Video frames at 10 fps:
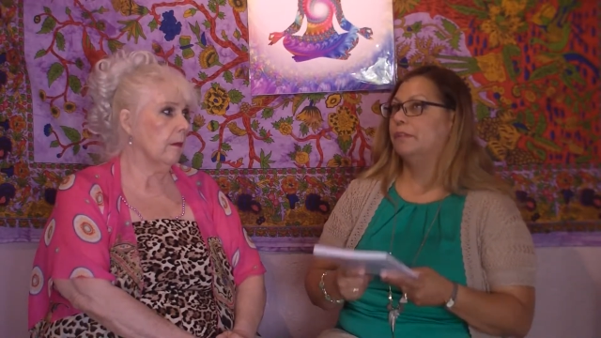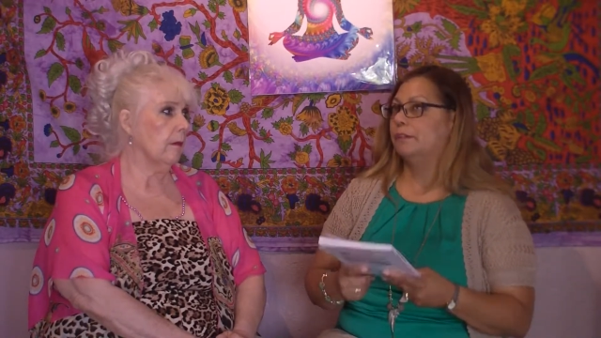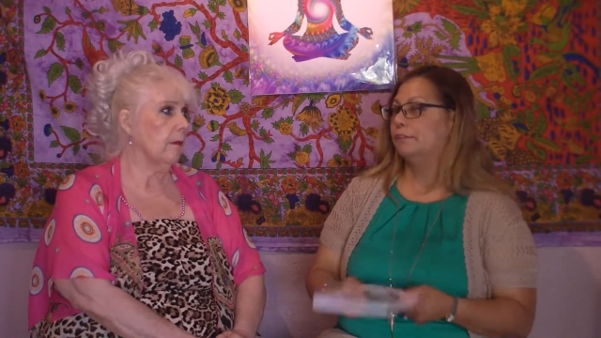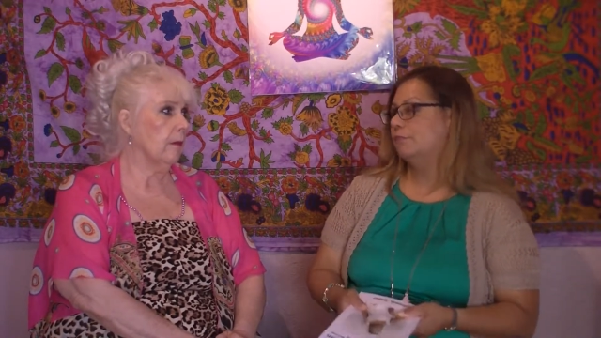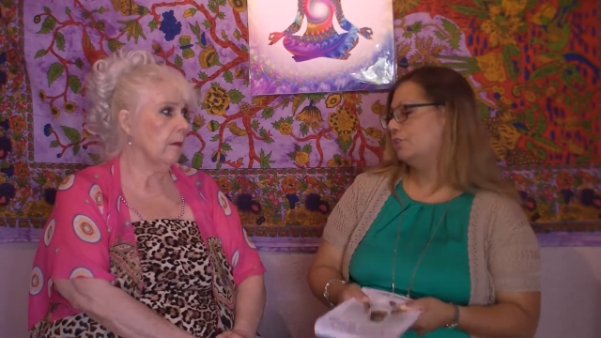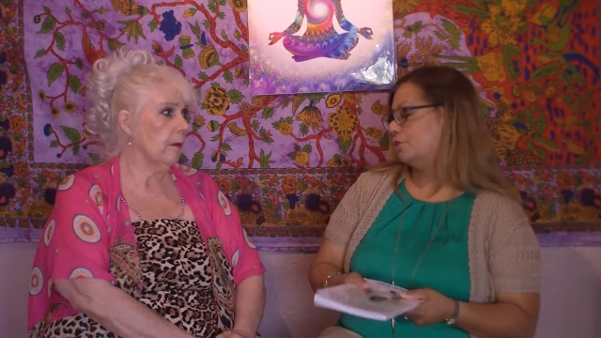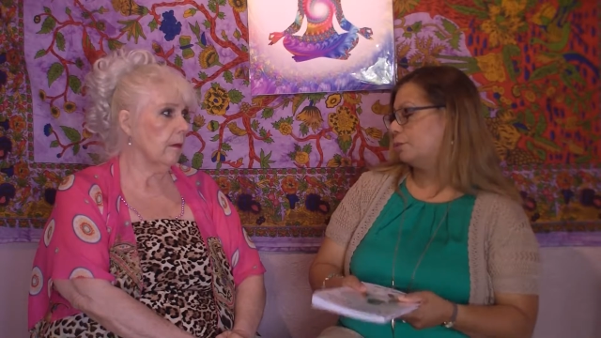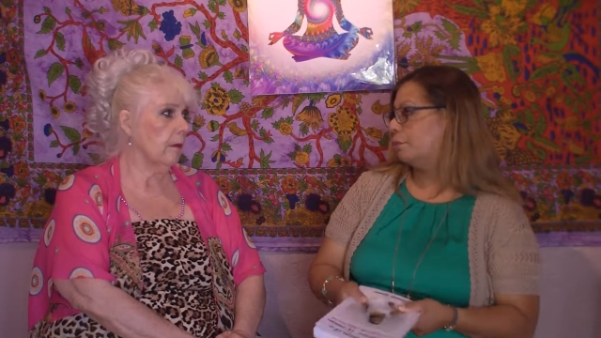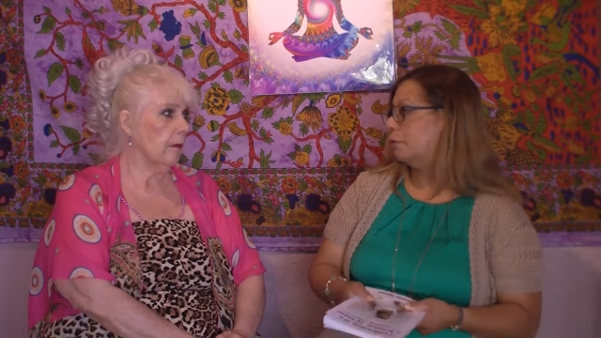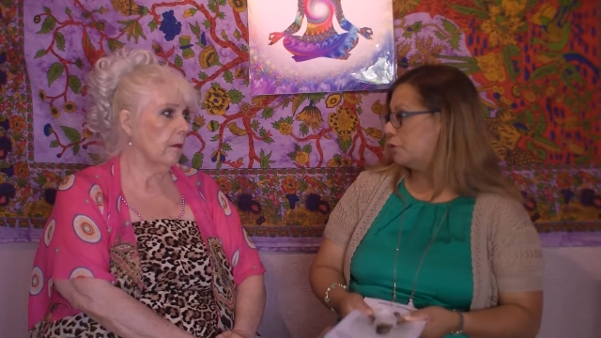Speaker 1: the original
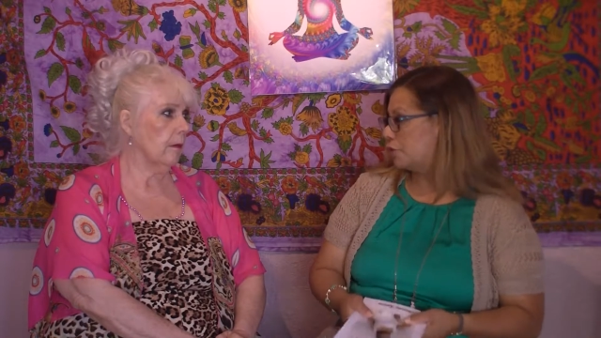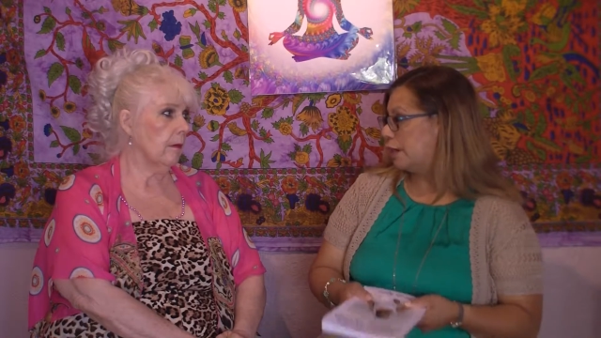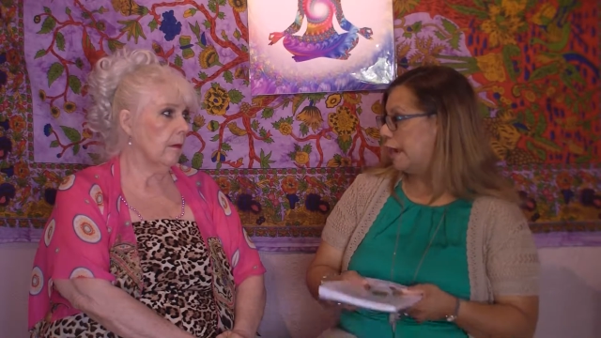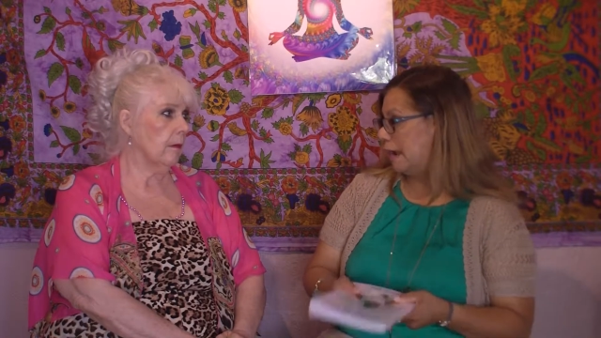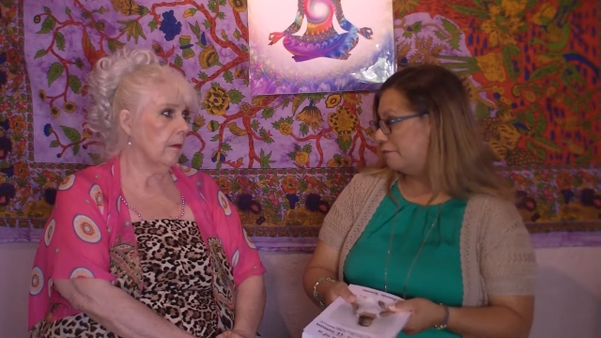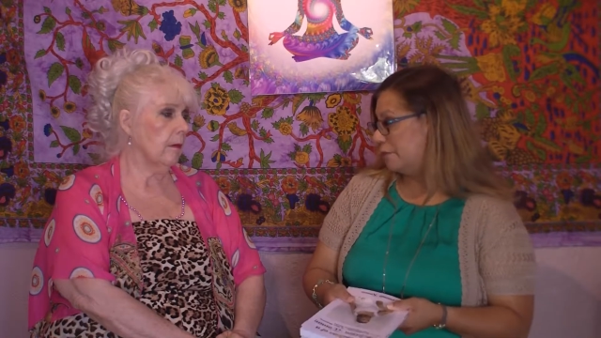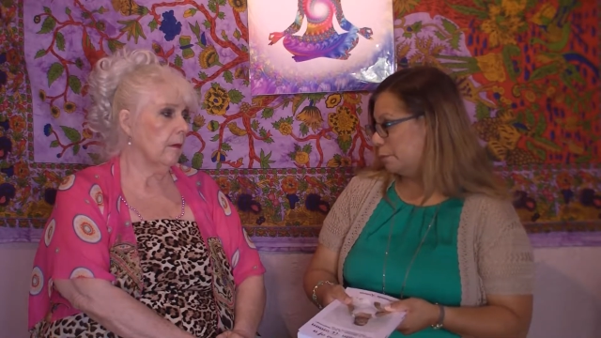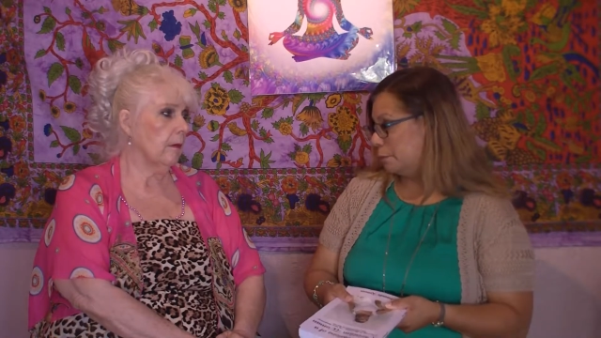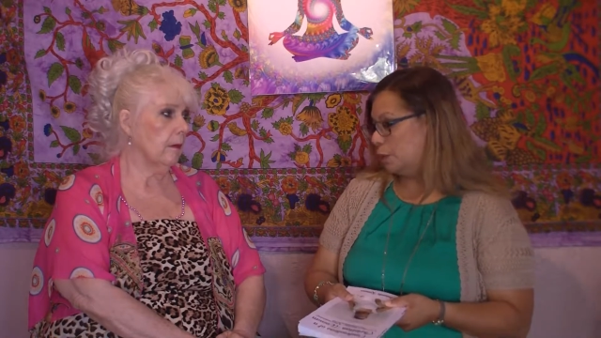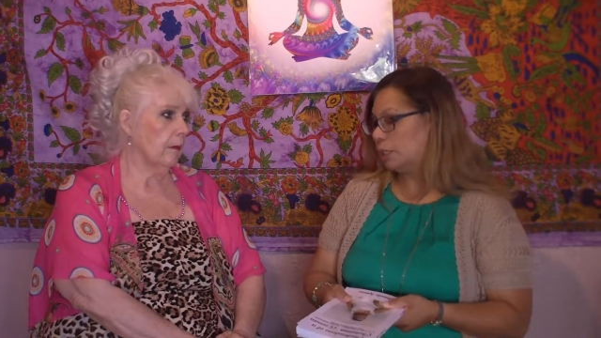publisher I had for the
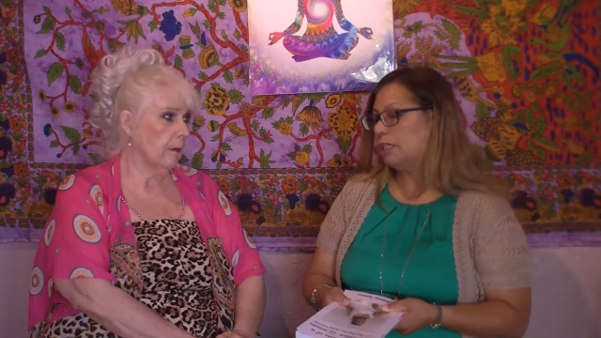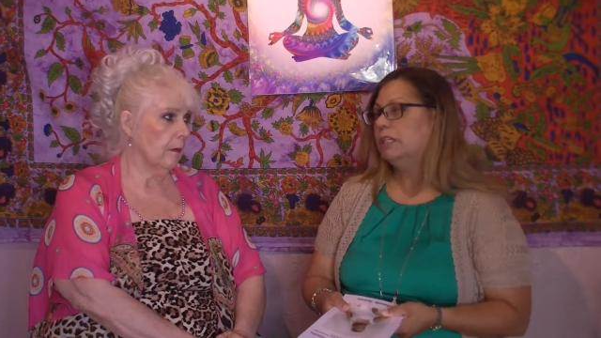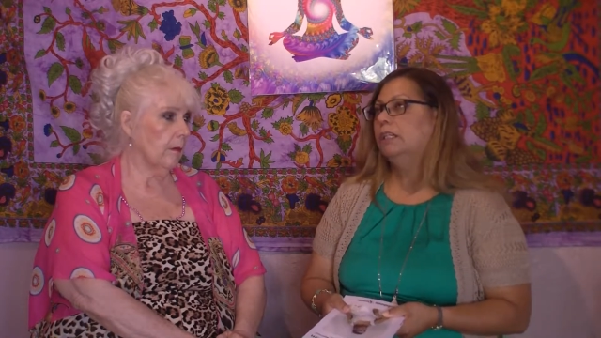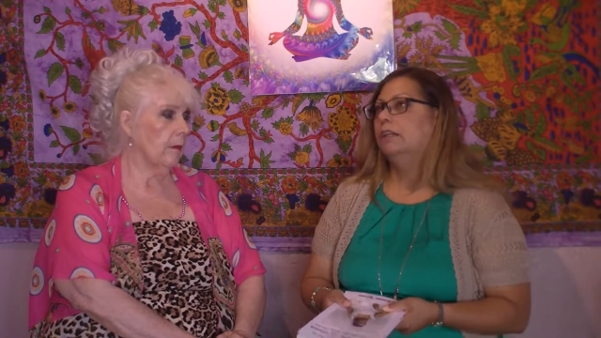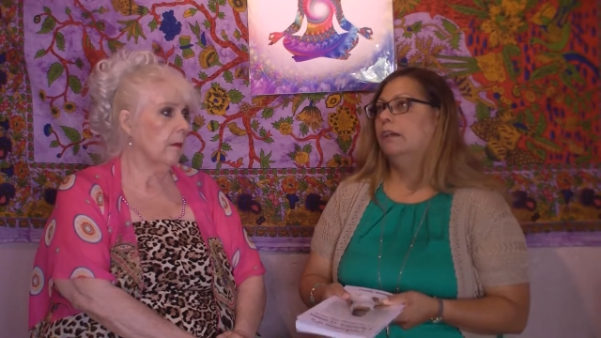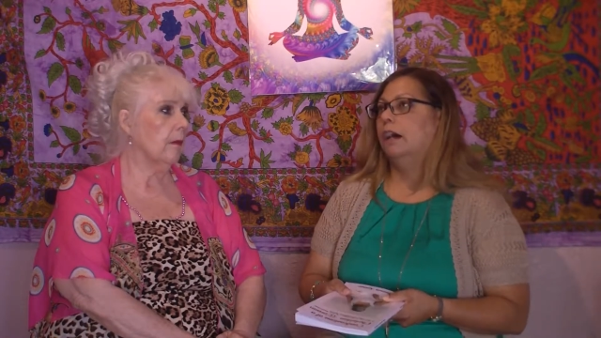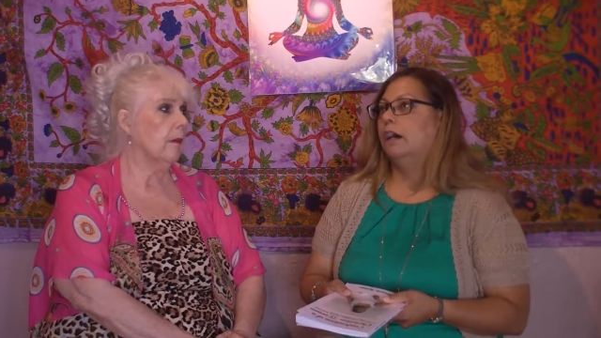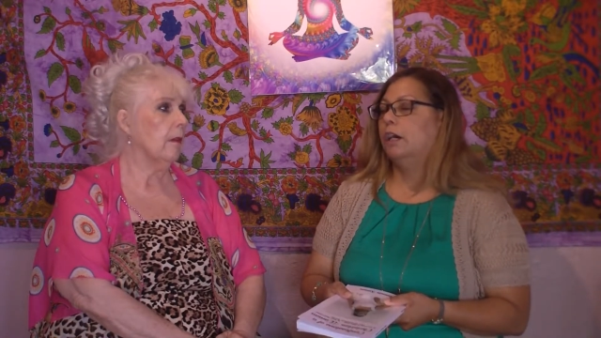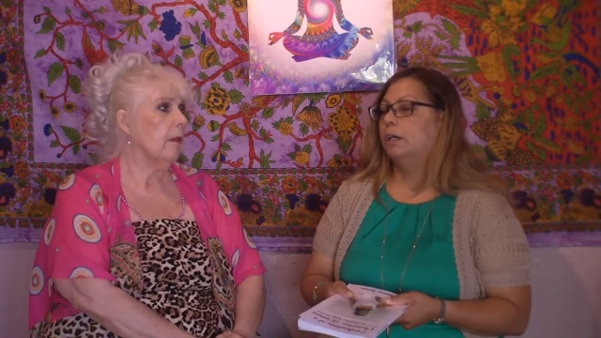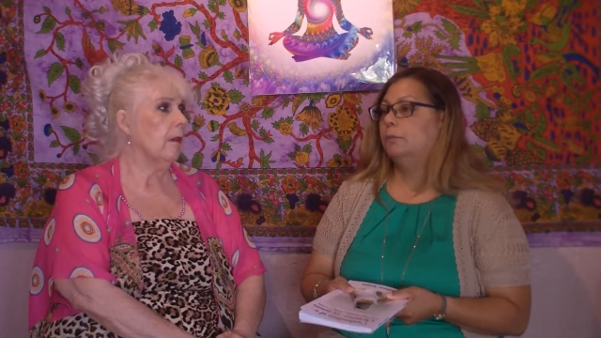book.
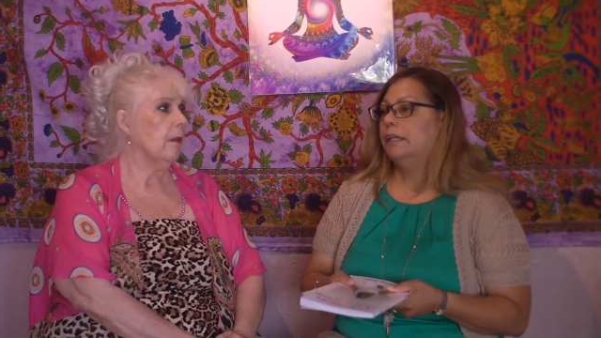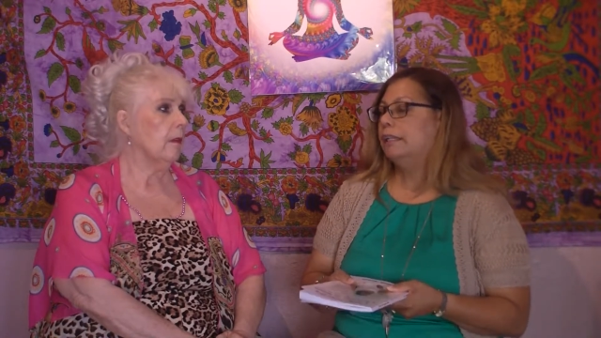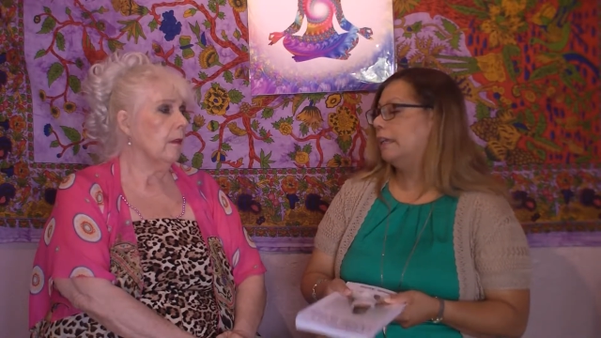Um, and he